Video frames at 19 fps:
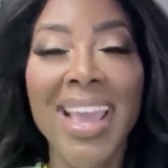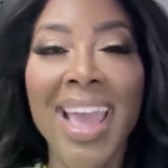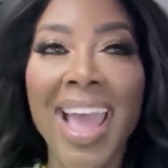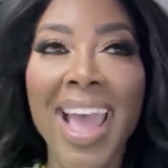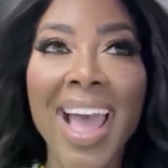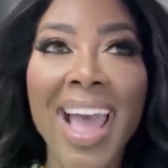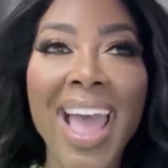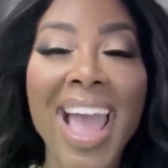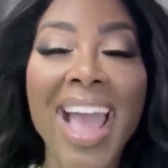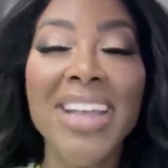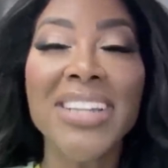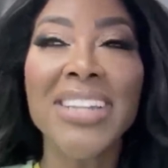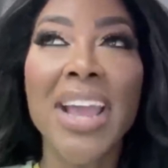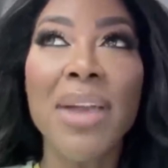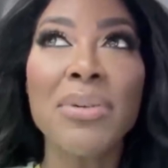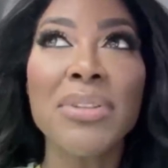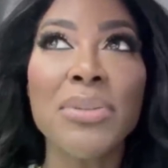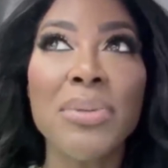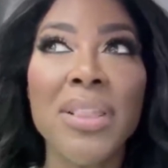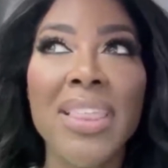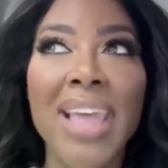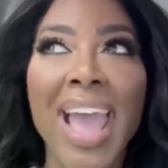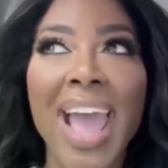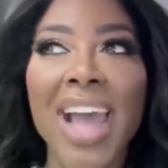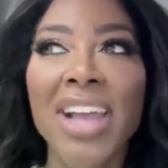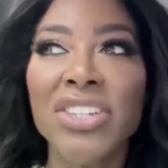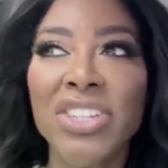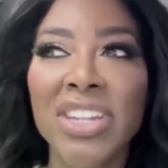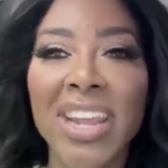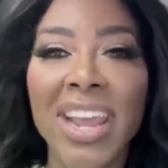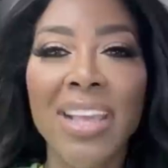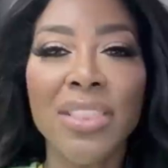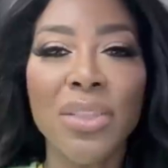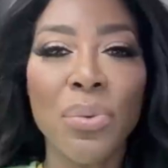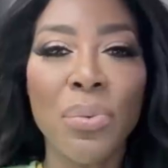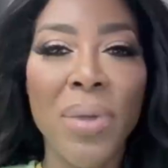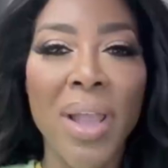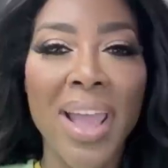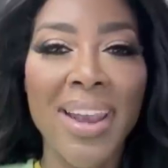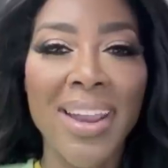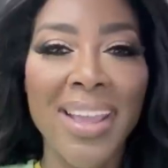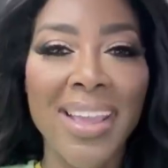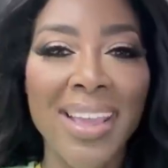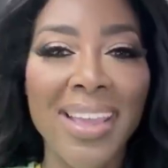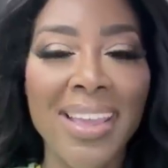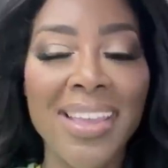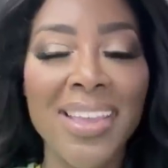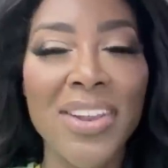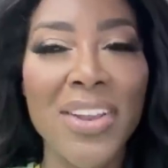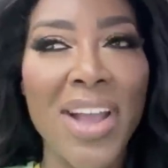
Yeah, actually, I was with Ashley at the wedding.